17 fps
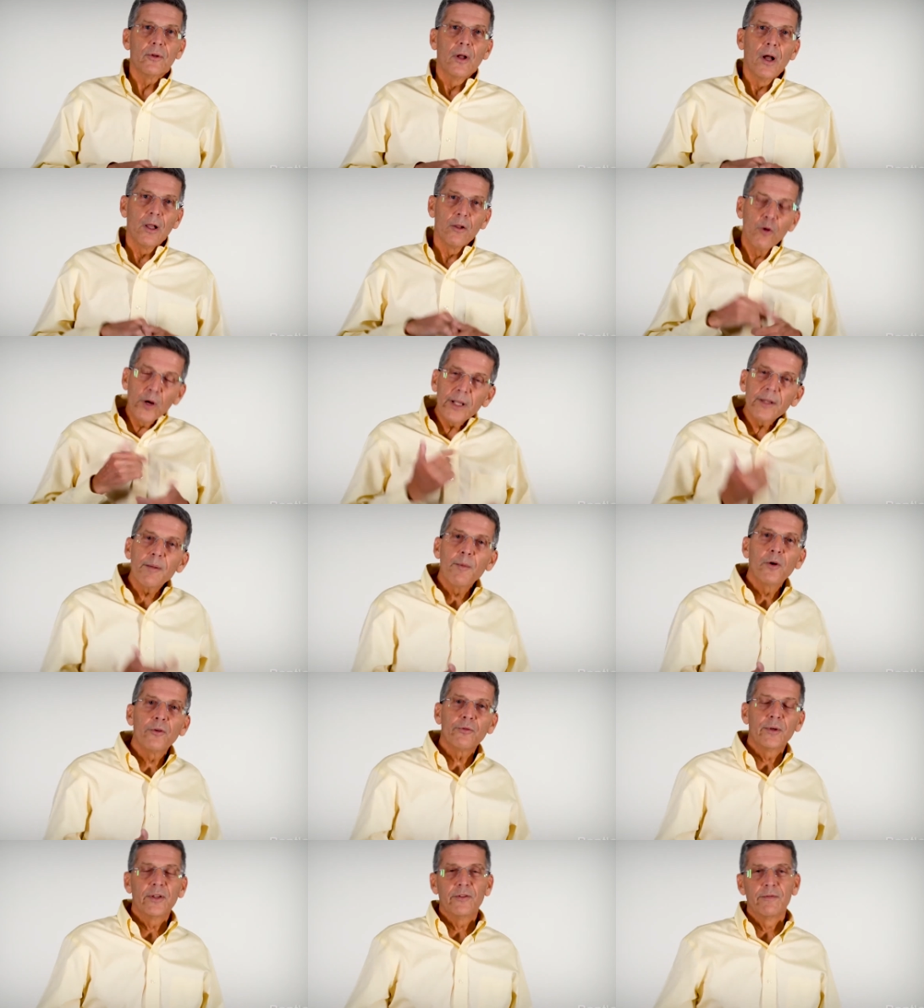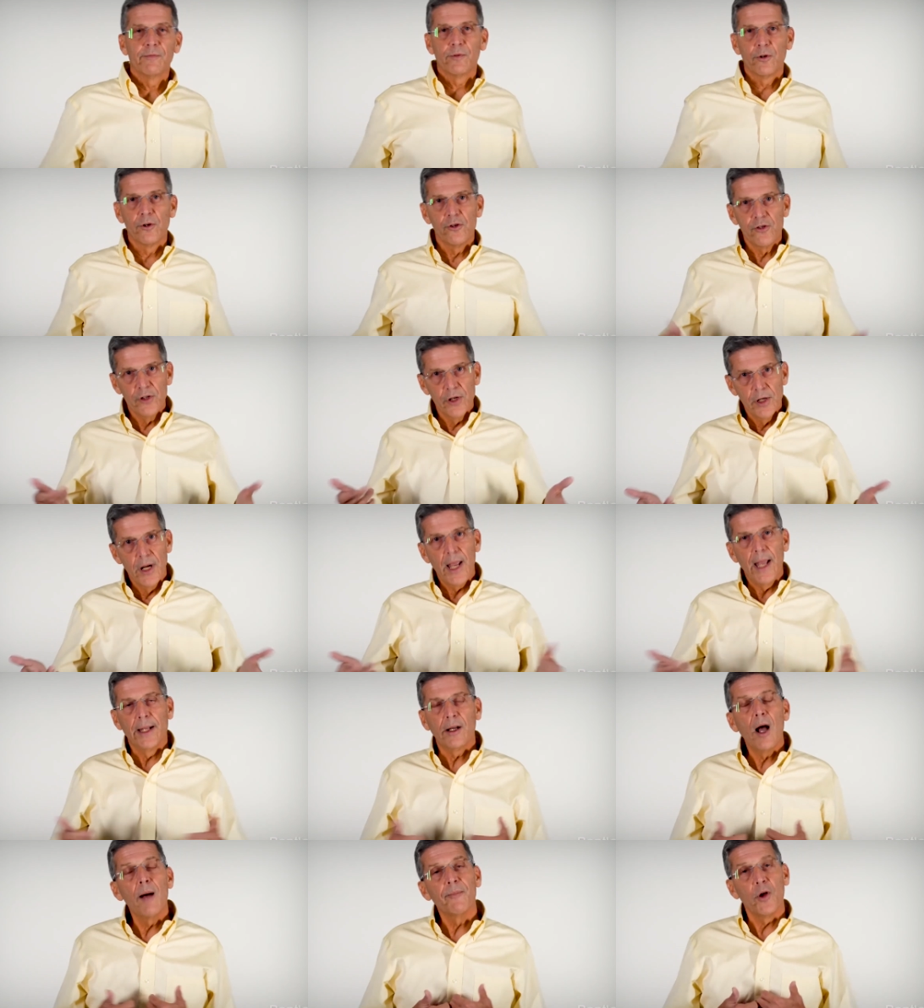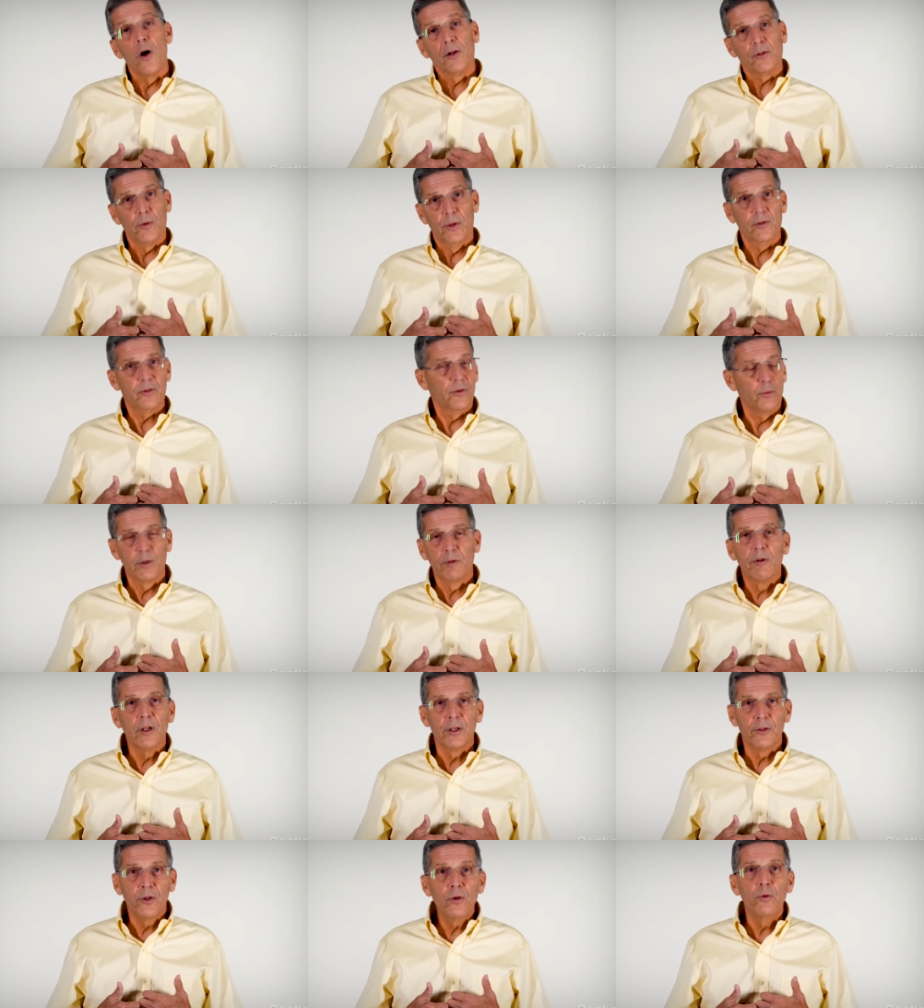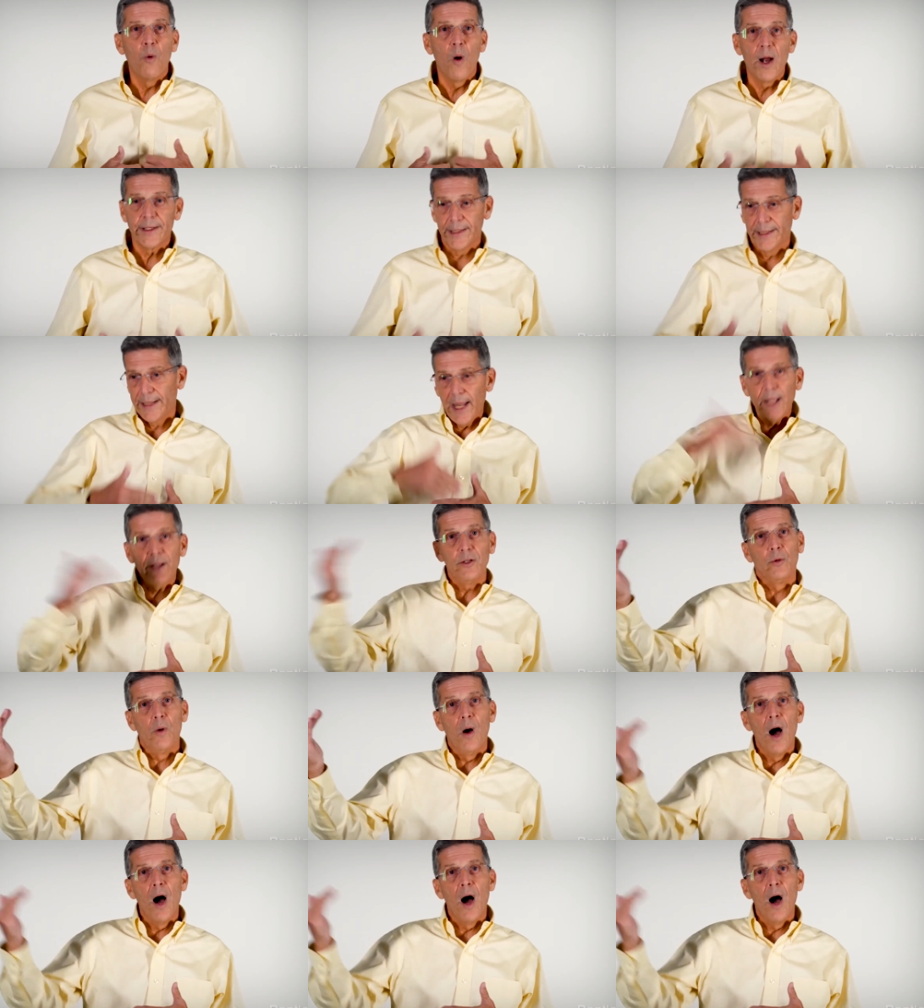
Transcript: look at the most recent version and come talk to us because we really do want to get you